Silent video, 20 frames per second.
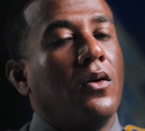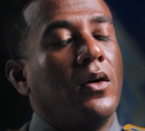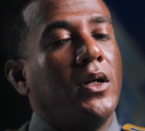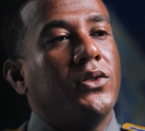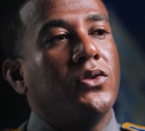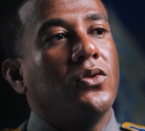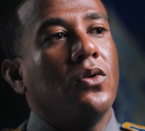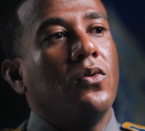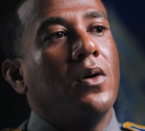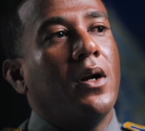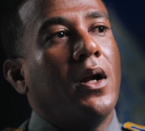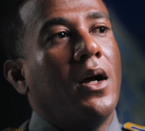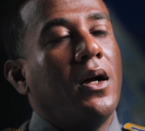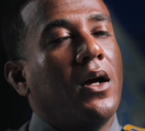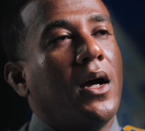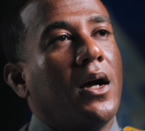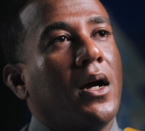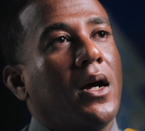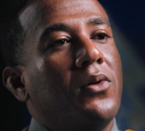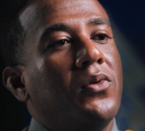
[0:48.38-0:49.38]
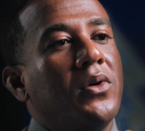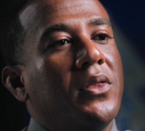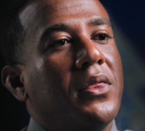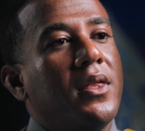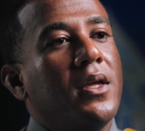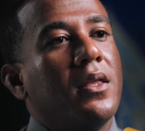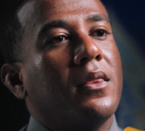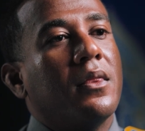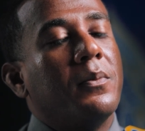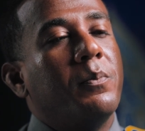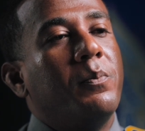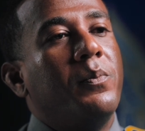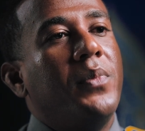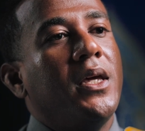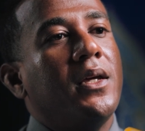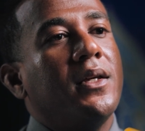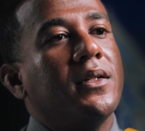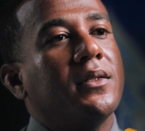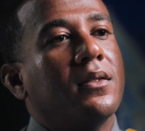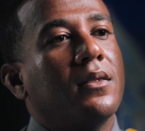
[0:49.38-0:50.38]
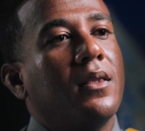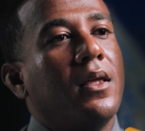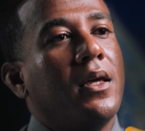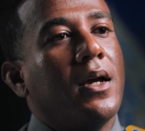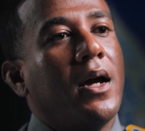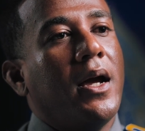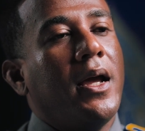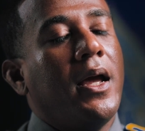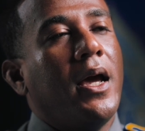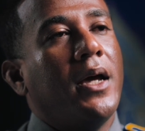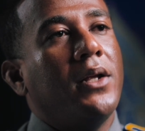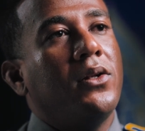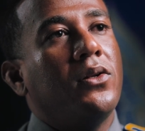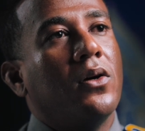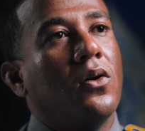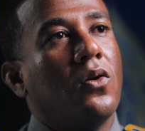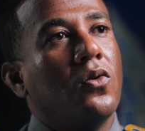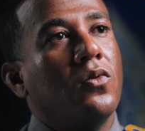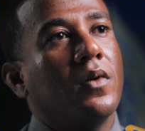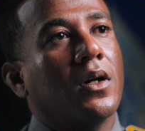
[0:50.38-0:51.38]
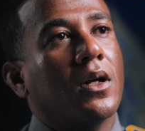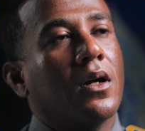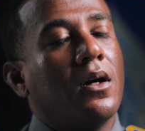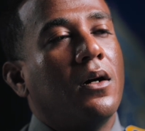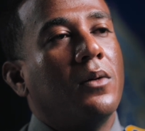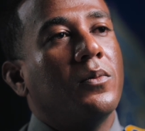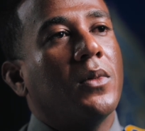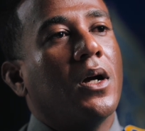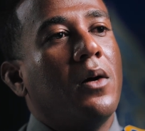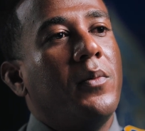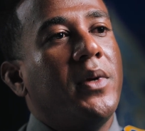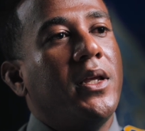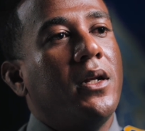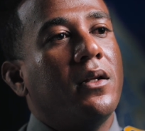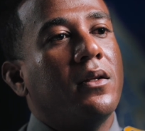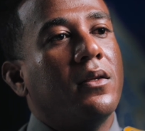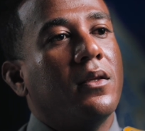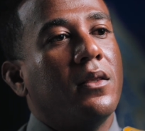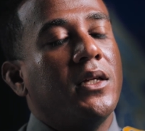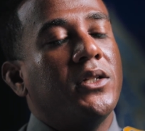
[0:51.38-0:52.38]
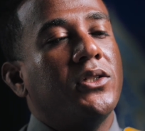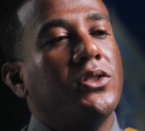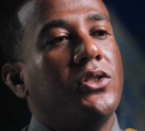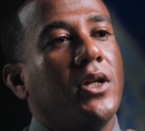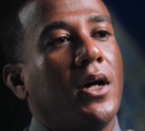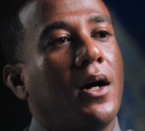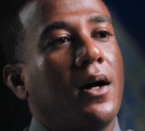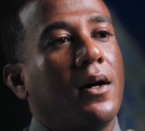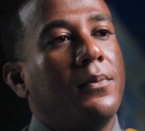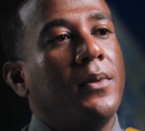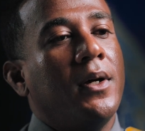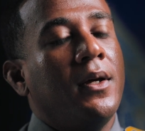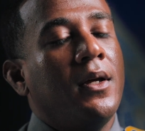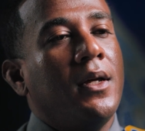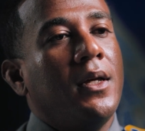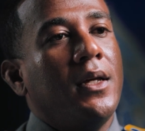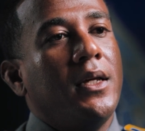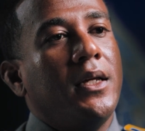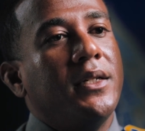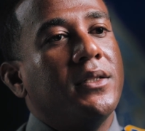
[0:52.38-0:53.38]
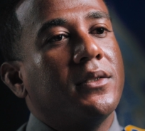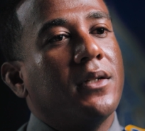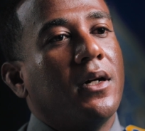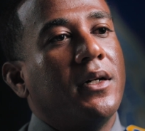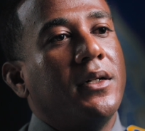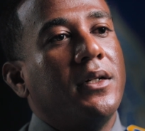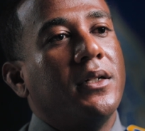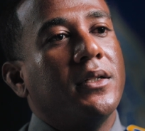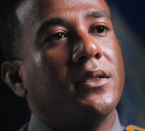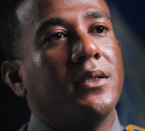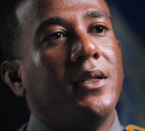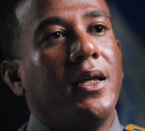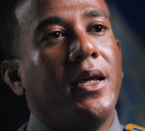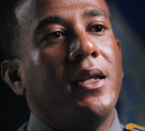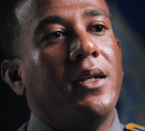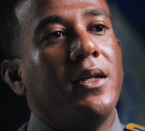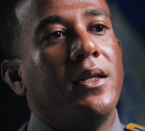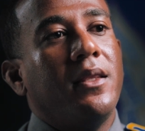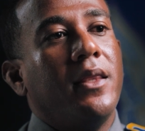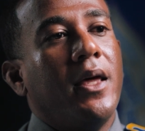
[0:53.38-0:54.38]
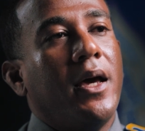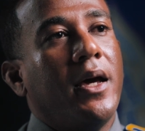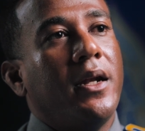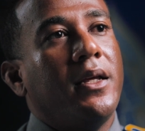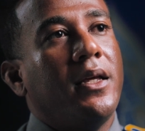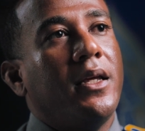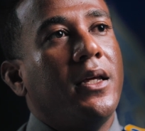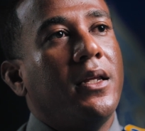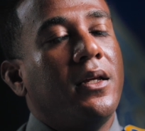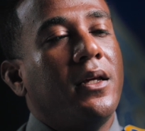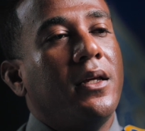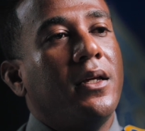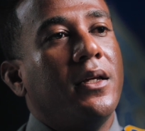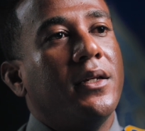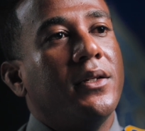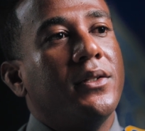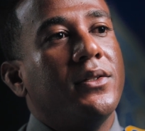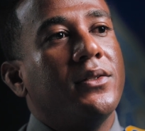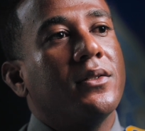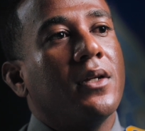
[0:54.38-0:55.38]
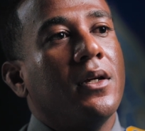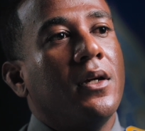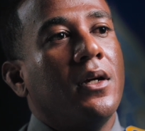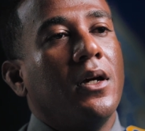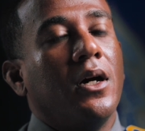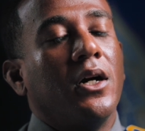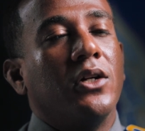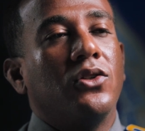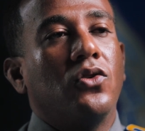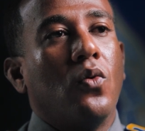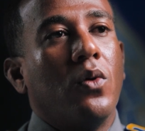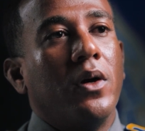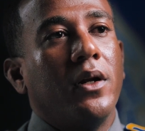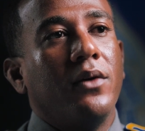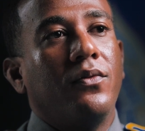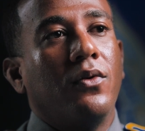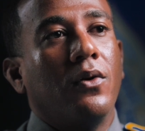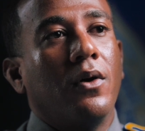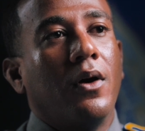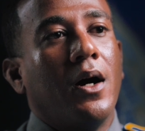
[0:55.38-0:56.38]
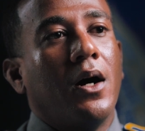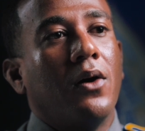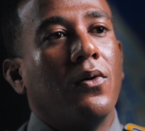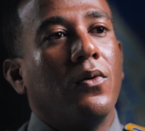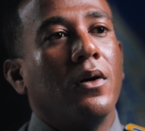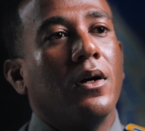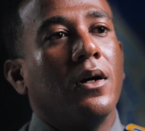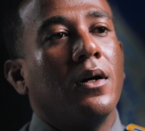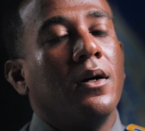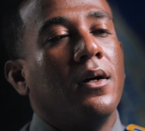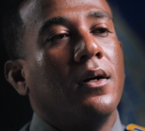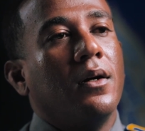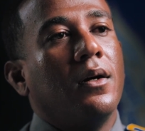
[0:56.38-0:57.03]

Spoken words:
Right, so what I would think the biggest thing I had to overcome coming into this job is understanding that it is a 24-hour,